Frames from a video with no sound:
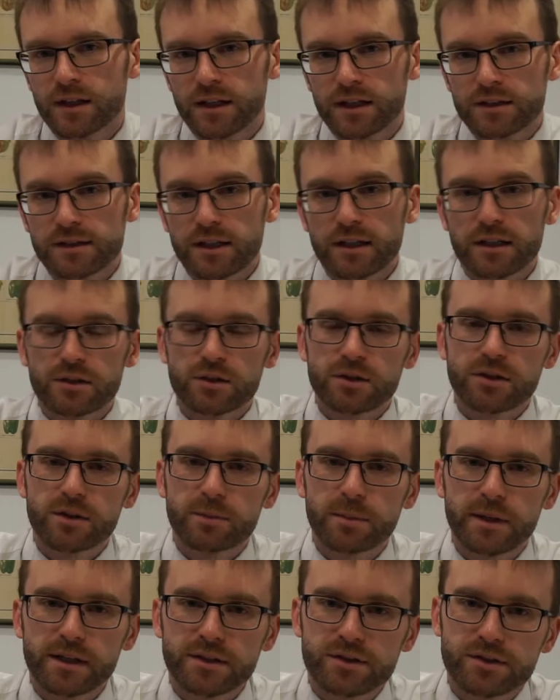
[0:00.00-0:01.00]
Take a look at the
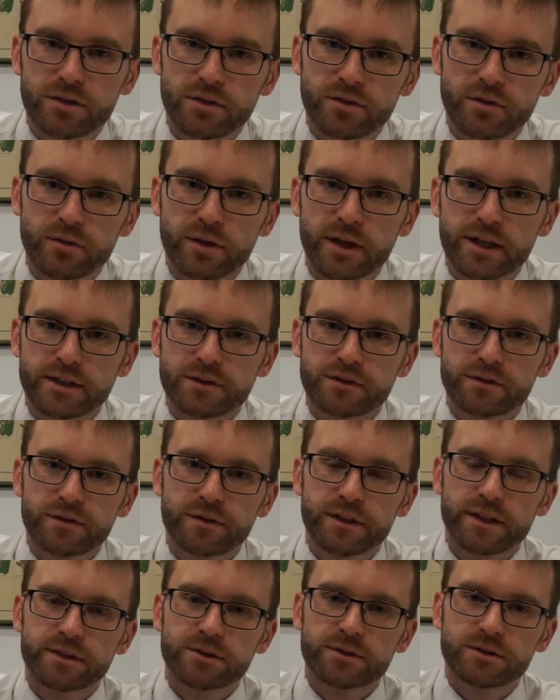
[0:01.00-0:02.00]
picture of a radial
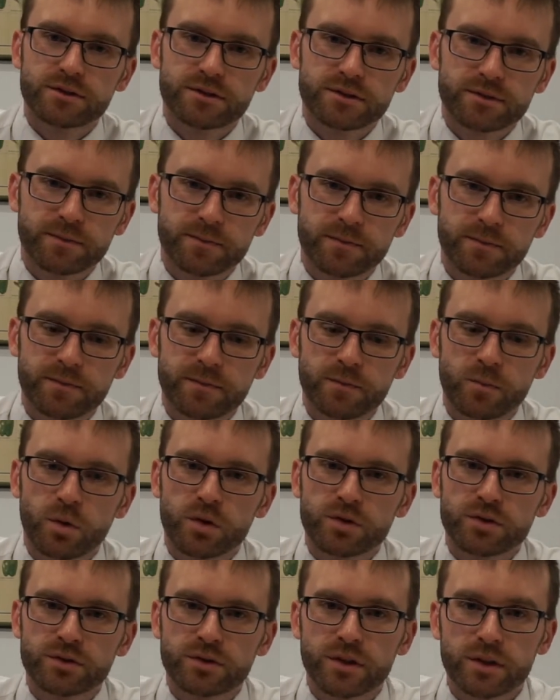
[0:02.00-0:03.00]
field. And
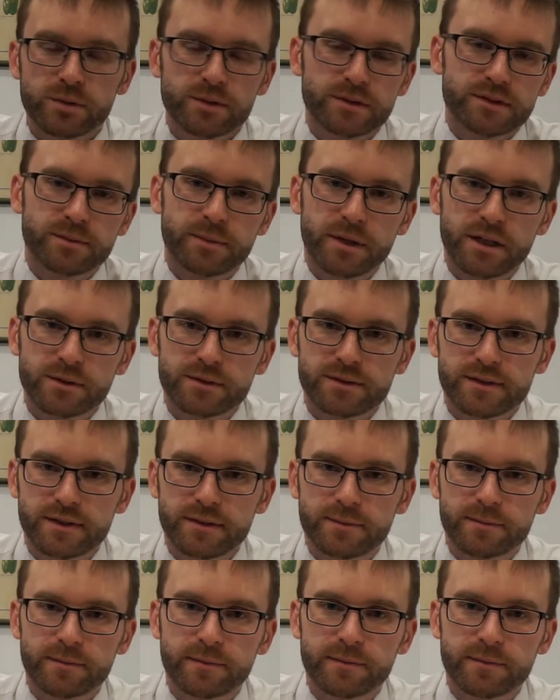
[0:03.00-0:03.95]
what do you notice about it?